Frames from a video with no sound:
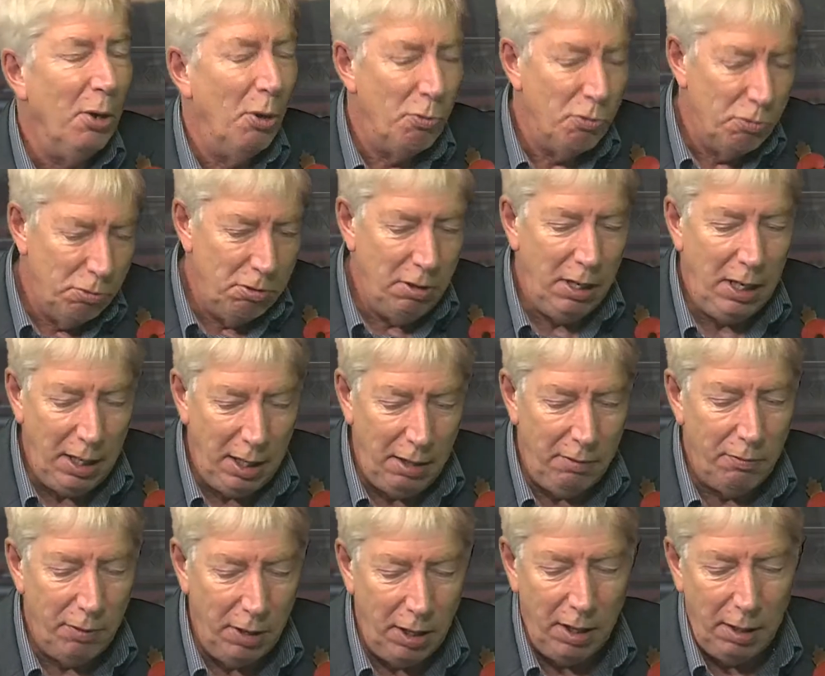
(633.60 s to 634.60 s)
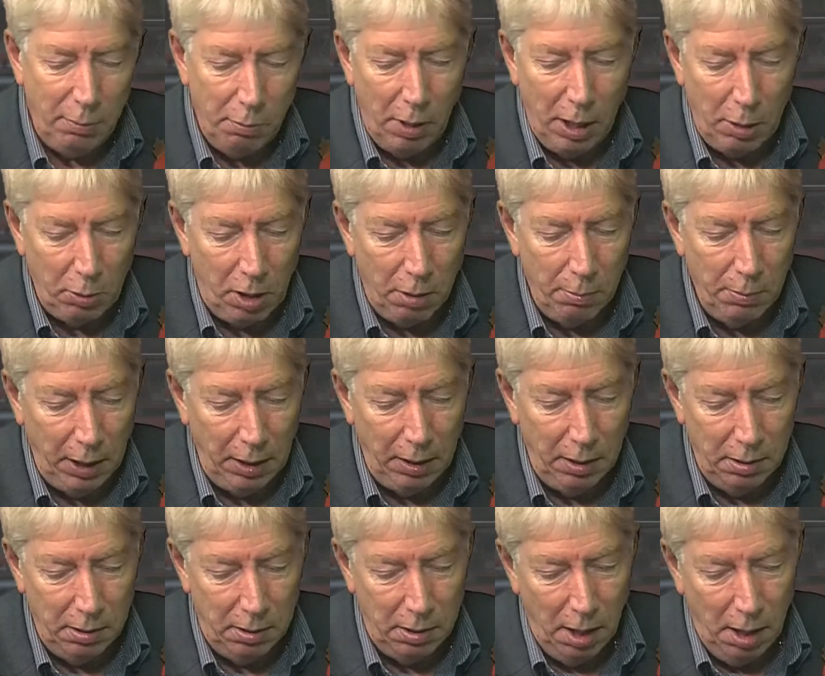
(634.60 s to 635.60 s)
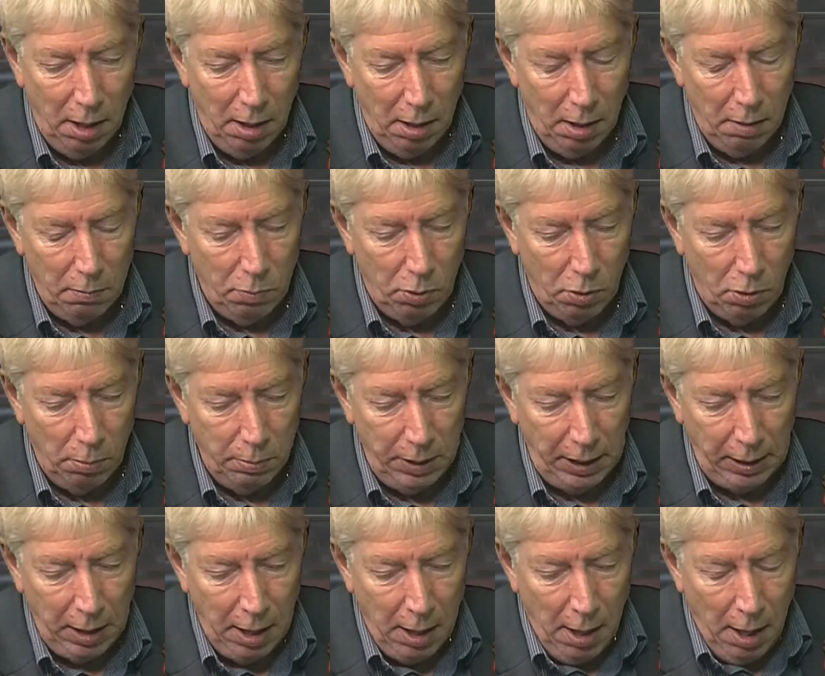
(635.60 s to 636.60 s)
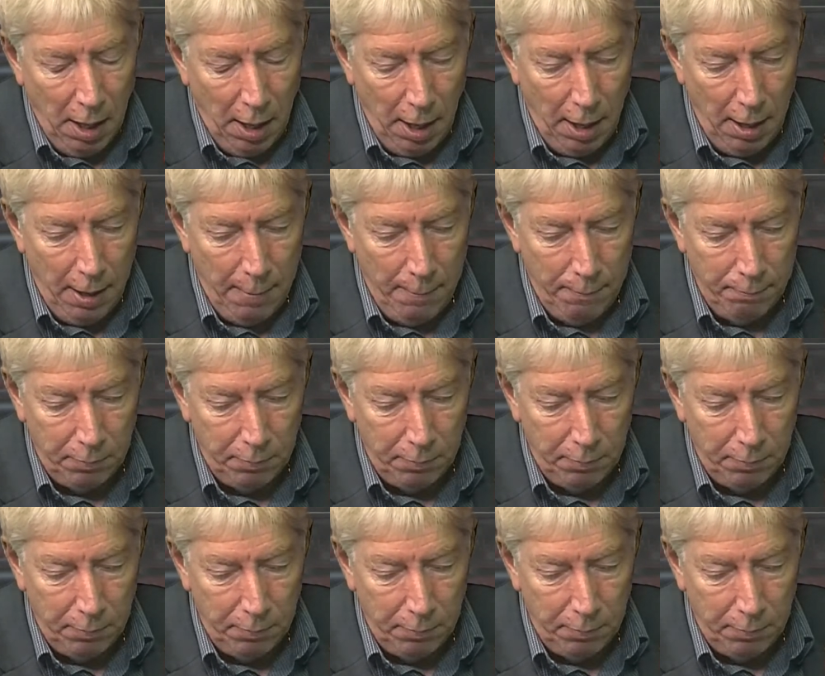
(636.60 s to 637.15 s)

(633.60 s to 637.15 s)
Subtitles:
really, really welcoming and warming. And